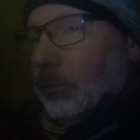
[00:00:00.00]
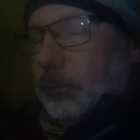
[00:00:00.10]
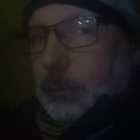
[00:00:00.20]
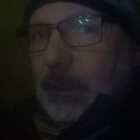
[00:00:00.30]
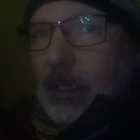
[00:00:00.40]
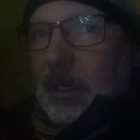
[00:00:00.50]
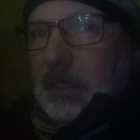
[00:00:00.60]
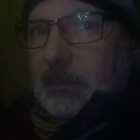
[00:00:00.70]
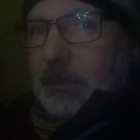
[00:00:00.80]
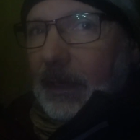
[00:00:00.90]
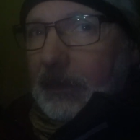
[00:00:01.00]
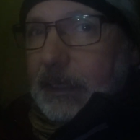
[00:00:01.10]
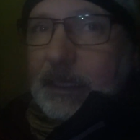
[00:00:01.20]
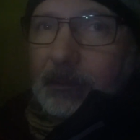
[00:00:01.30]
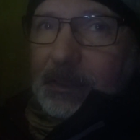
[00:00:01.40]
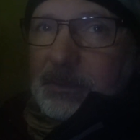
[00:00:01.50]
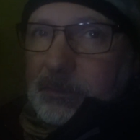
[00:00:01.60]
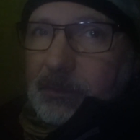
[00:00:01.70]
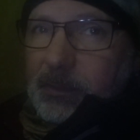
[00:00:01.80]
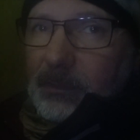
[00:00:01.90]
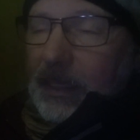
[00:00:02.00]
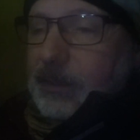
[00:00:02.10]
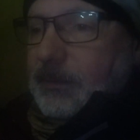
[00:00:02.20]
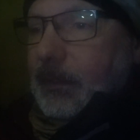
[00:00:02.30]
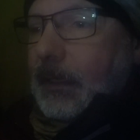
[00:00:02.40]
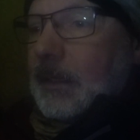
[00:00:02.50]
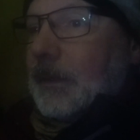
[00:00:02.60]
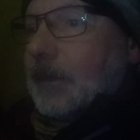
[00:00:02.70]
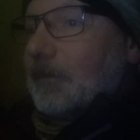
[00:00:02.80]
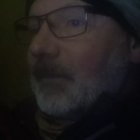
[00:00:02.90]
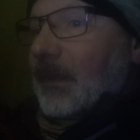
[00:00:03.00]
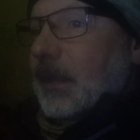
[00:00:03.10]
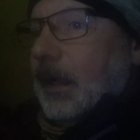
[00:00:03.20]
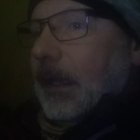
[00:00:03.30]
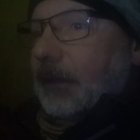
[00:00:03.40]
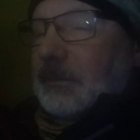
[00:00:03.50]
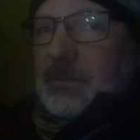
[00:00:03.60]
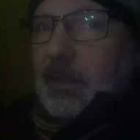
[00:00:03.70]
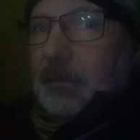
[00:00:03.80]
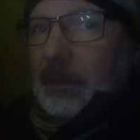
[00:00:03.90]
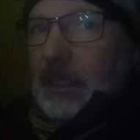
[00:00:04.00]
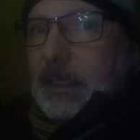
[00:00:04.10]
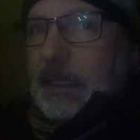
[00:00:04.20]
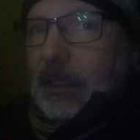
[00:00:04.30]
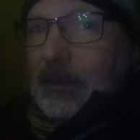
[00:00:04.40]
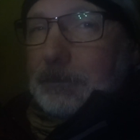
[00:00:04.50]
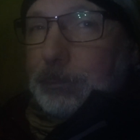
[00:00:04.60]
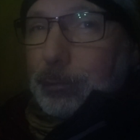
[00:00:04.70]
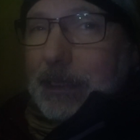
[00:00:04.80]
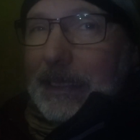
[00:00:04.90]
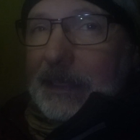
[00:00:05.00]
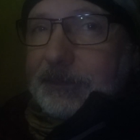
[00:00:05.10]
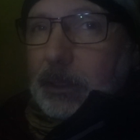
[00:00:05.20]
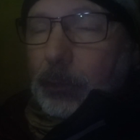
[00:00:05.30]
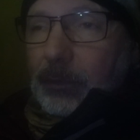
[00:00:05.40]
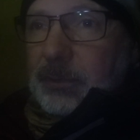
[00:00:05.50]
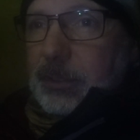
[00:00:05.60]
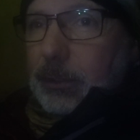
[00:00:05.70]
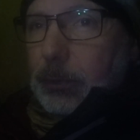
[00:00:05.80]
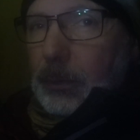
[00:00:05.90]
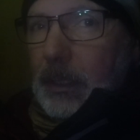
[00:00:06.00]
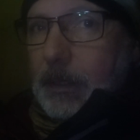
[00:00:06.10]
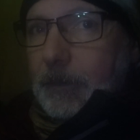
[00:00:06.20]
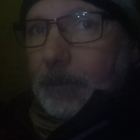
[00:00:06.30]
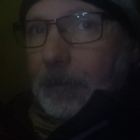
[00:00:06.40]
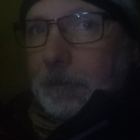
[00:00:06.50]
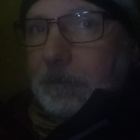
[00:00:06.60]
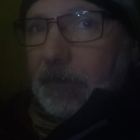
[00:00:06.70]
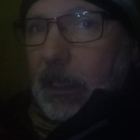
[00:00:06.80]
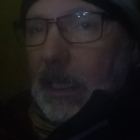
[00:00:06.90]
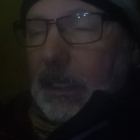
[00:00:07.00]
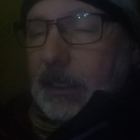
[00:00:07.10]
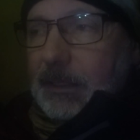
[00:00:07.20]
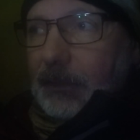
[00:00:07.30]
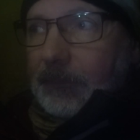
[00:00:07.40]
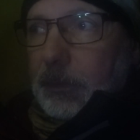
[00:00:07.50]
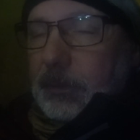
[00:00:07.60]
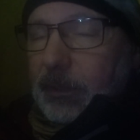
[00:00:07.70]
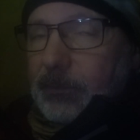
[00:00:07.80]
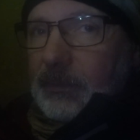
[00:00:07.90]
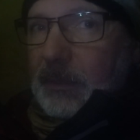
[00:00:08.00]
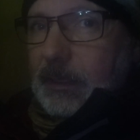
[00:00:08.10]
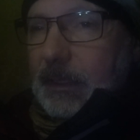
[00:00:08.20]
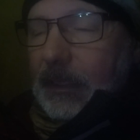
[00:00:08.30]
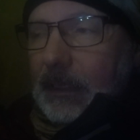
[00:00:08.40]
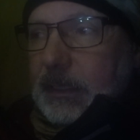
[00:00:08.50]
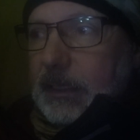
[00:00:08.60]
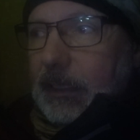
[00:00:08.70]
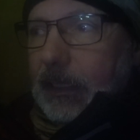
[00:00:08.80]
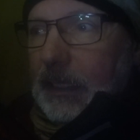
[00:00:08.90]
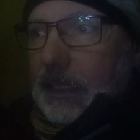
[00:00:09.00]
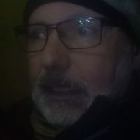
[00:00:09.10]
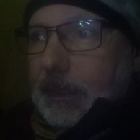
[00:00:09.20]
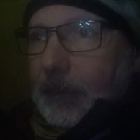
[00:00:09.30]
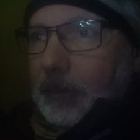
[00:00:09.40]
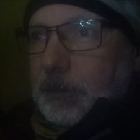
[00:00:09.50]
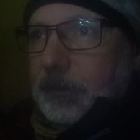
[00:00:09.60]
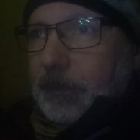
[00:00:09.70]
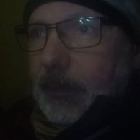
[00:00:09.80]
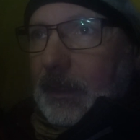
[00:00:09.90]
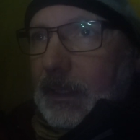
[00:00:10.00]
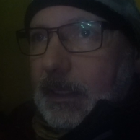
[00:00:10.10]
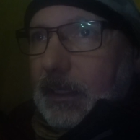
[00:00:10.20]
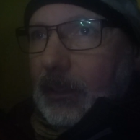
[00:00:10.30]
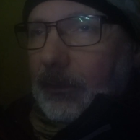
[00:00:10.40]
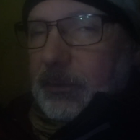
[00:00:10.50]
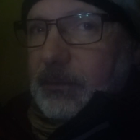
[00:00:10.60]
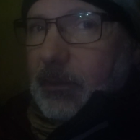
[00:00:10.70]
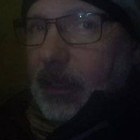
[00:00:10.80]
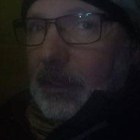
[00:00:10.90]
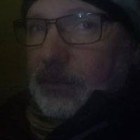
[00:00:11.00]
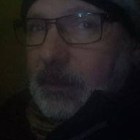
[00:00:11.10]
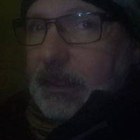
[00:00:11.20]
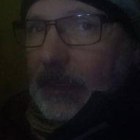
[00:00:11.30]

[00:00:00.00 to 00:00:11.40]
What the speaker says: all with kind of varying degrees of success. I have discovered it's pretty difficult to focus on the stars,